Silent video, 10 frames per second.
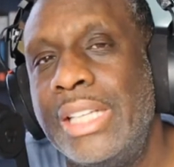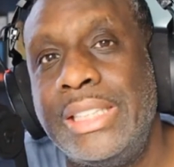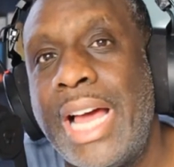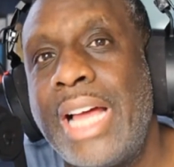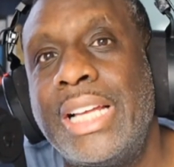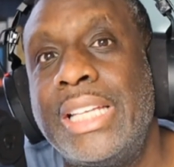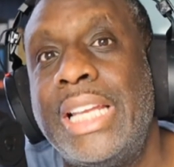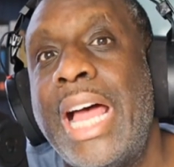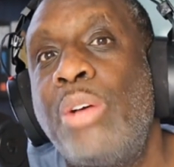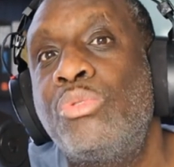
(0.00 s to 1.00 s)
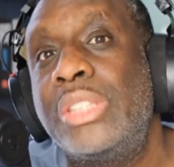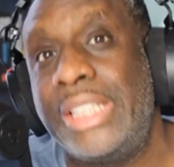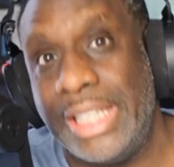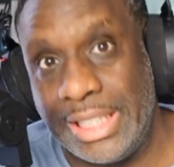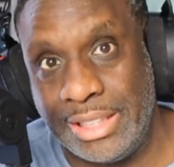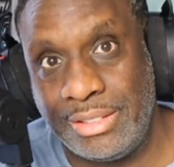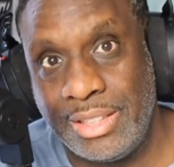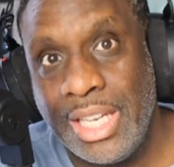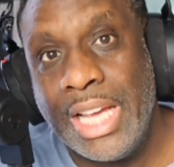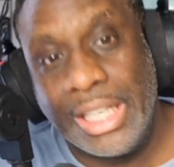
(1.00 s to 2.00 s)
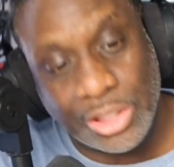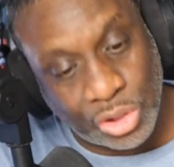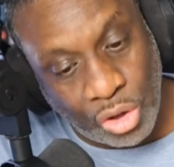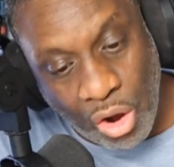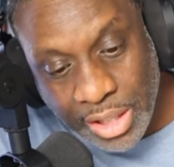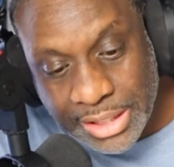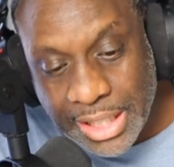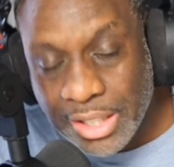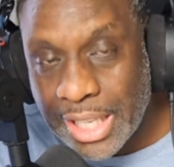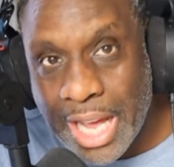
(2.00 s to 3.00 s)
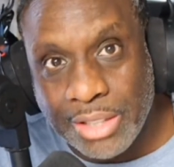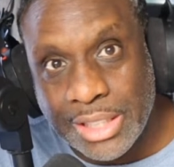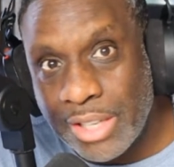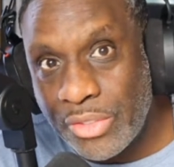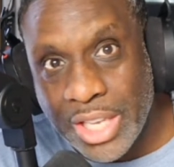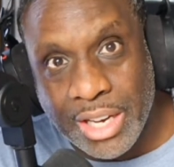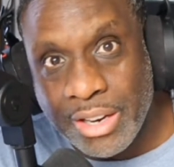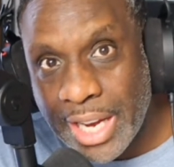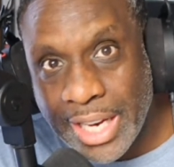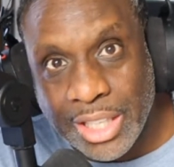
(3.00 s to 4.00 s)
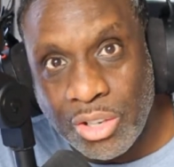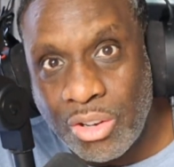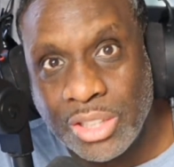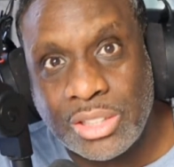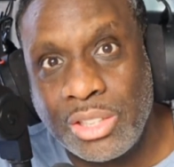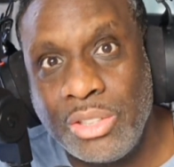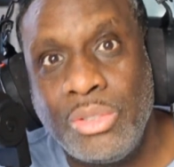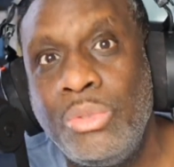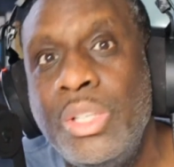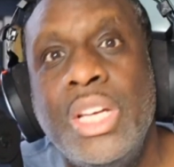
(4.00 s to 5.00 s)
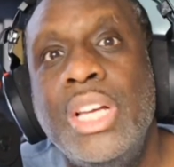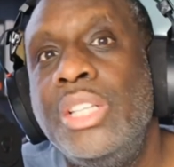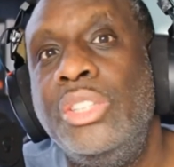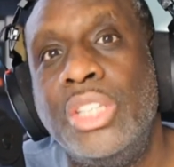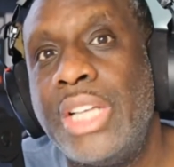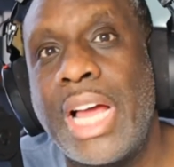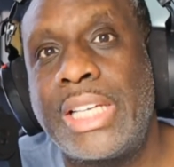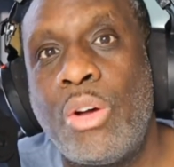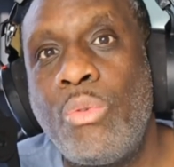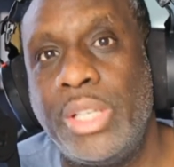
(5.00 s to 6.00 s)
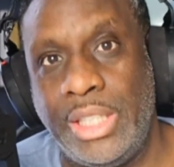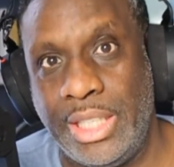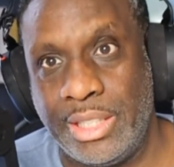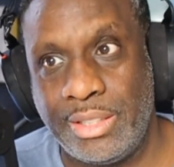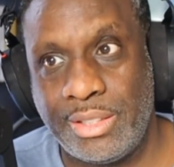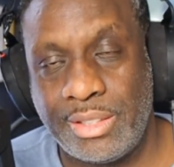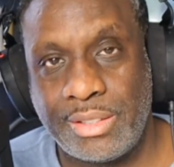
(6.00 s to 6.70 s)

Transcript: are not allowed to get it. And as long as they're there hanging on to you, you're not going there.